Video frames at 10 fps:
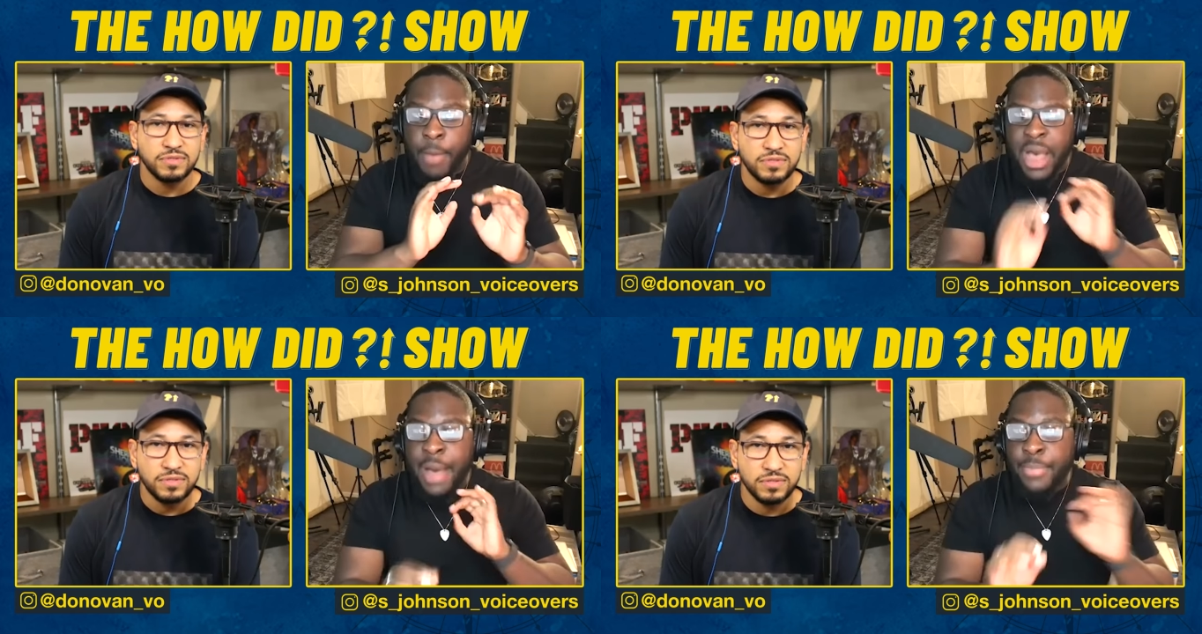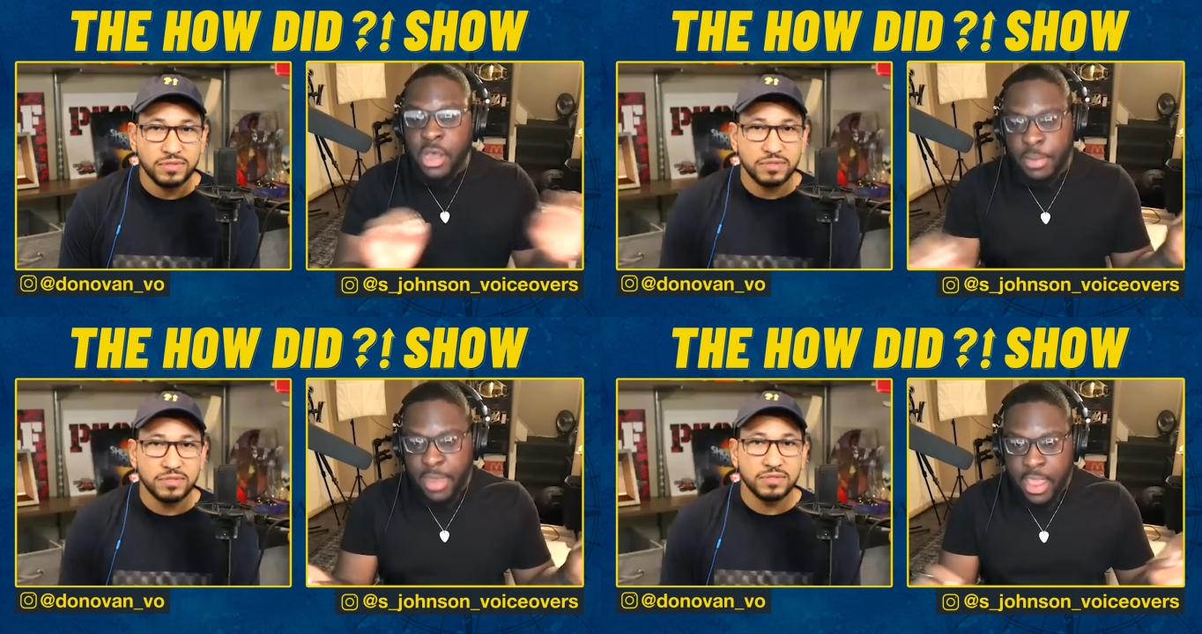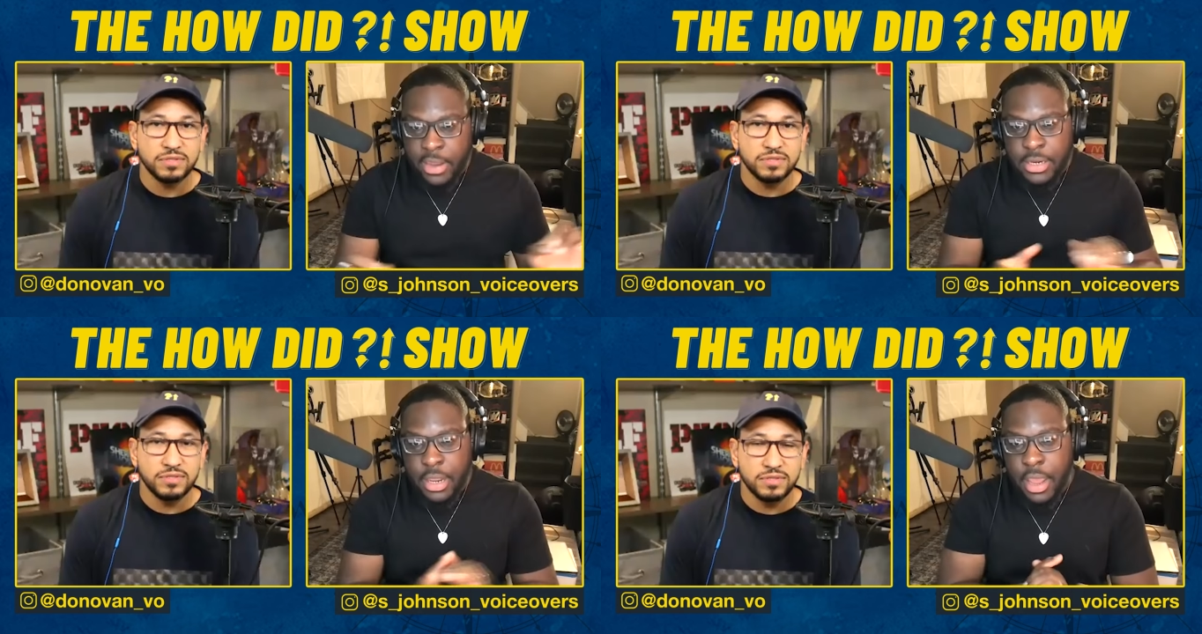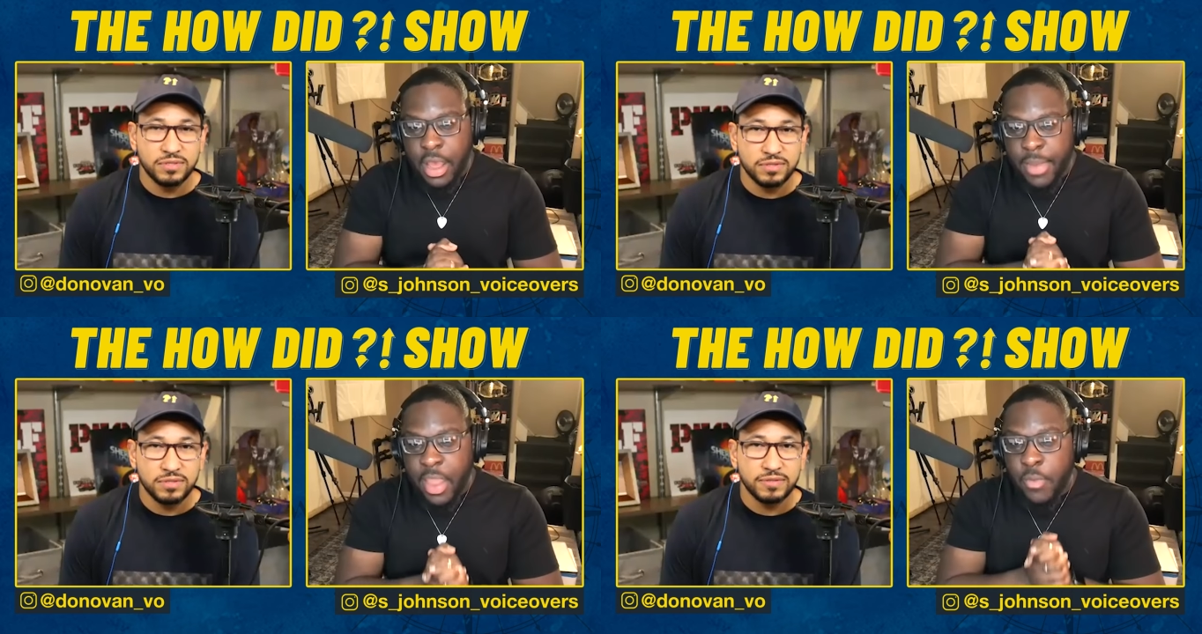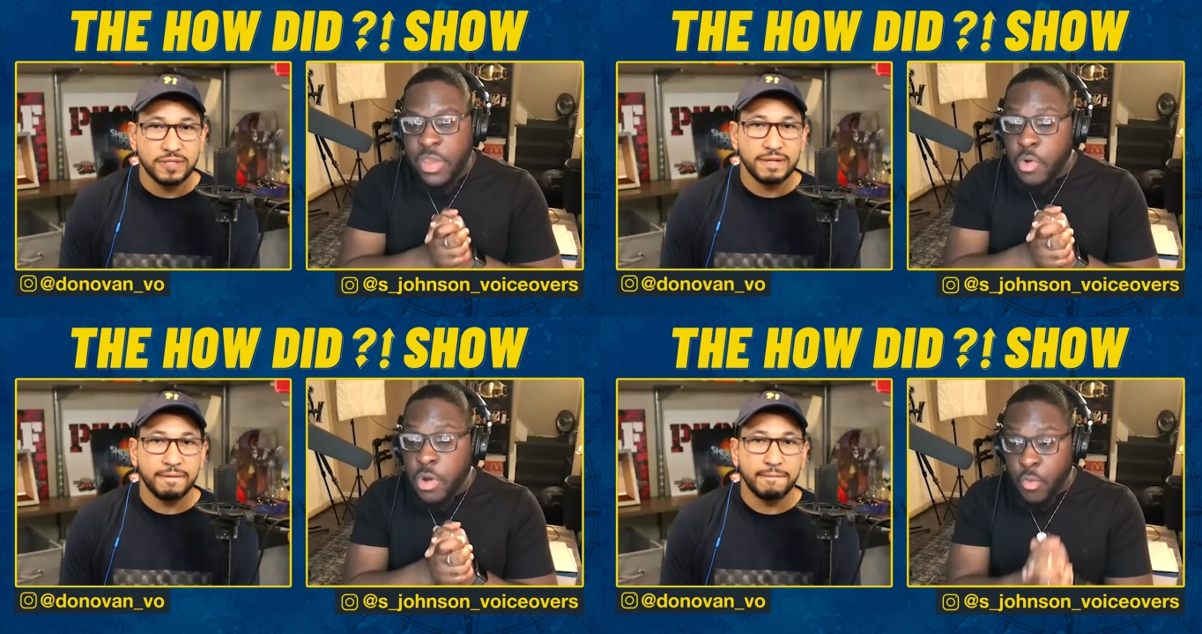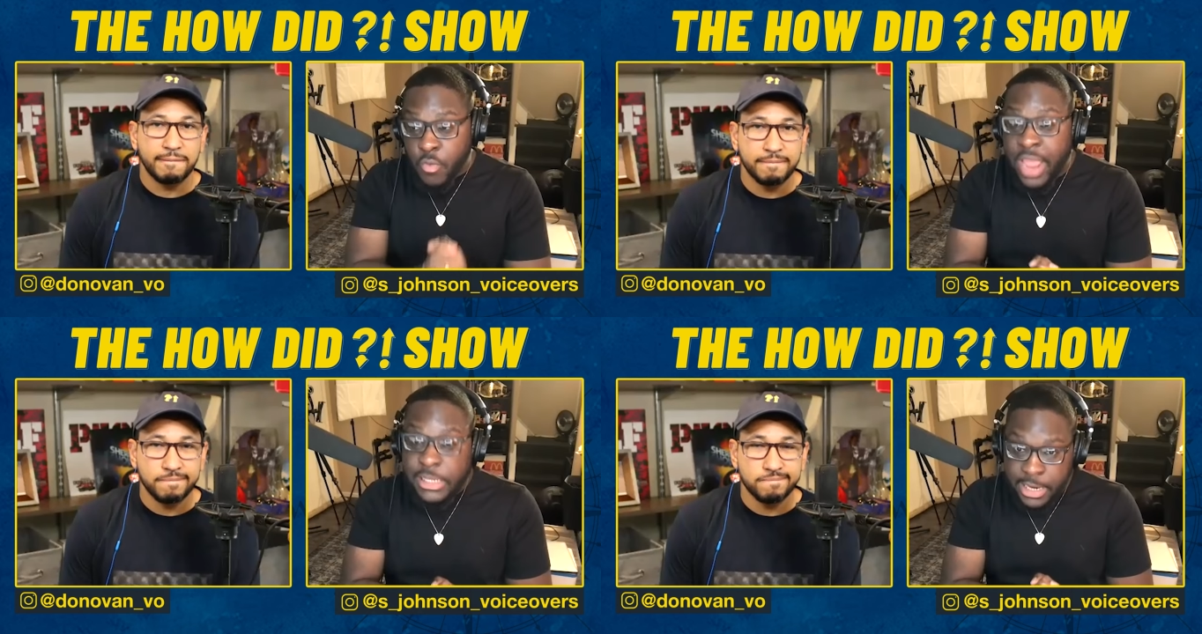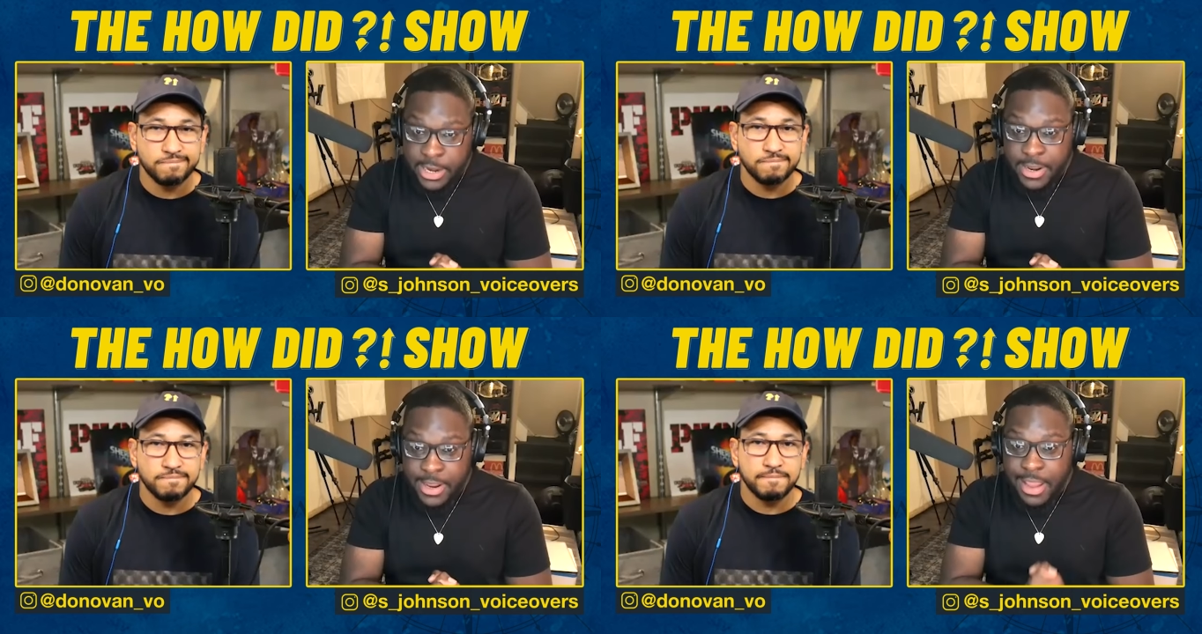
Speaker 1: pop punk band, um, and we were arrested